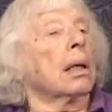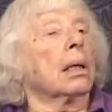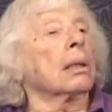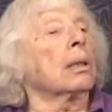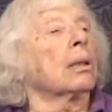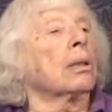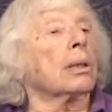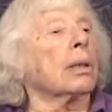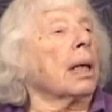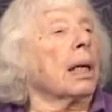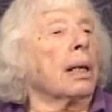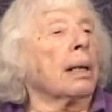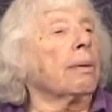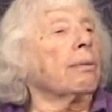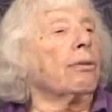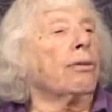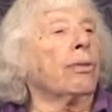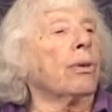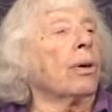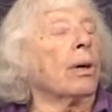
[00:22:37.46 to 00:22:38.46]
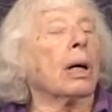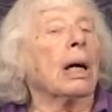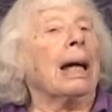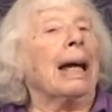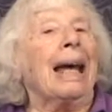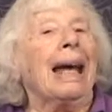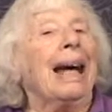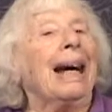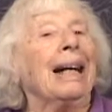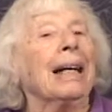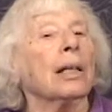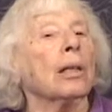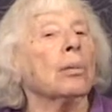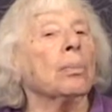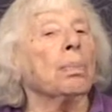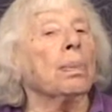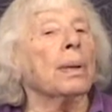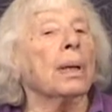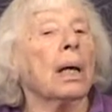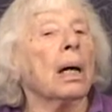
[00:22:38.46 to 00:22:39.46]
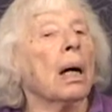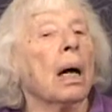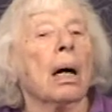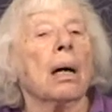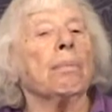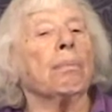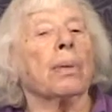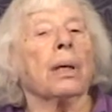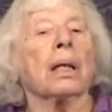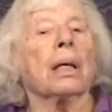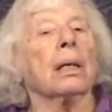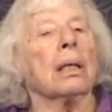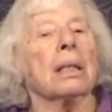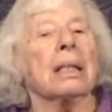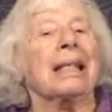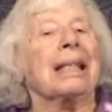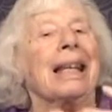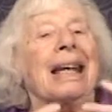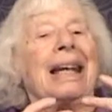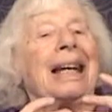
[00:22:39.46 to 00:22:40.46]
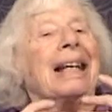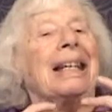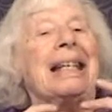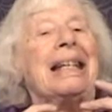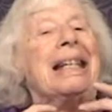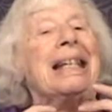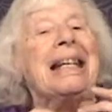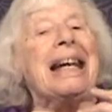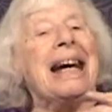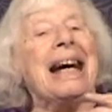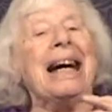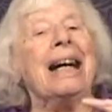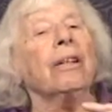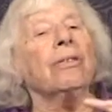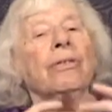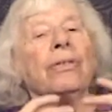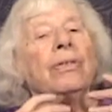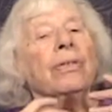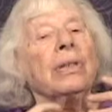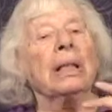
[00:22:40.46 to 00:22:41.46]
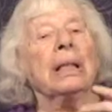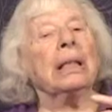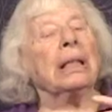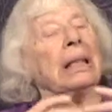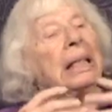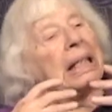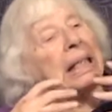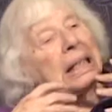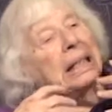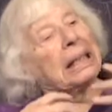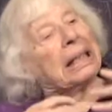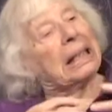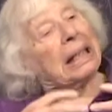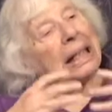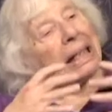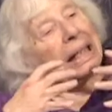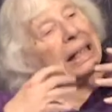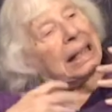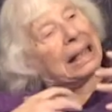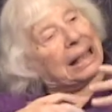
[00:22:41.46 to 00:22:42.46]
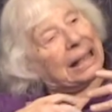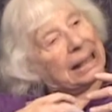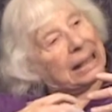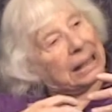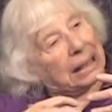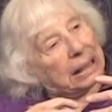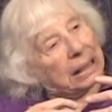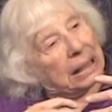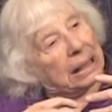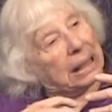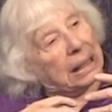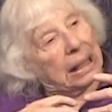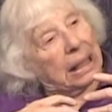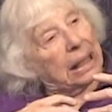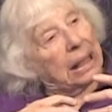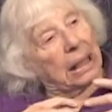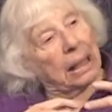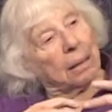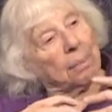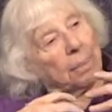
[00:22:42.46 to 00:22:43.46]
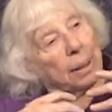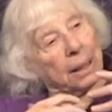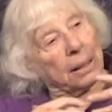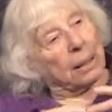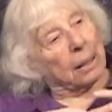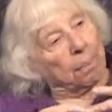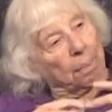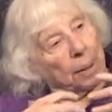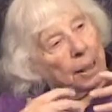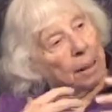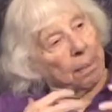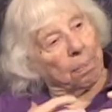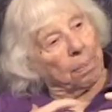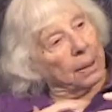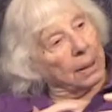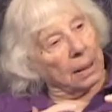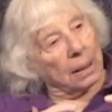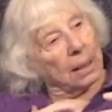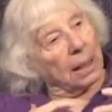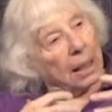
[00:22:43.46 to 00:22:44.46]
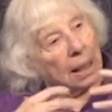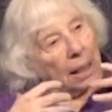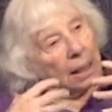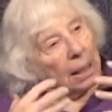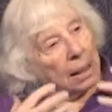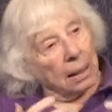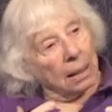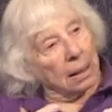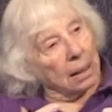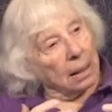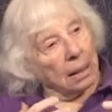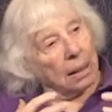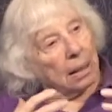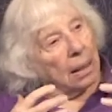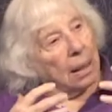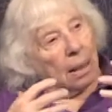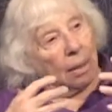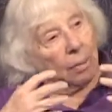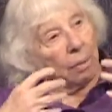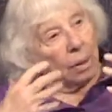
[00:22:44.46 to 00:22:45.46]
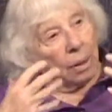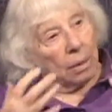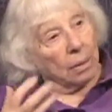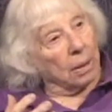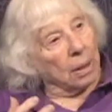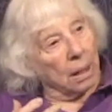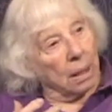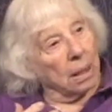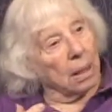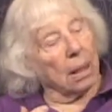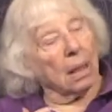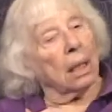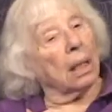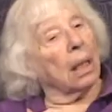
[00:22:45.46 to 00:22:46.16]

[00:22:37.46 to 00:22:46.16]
looking for help because they are now feeling delayed guilt about the people they killed and wounded.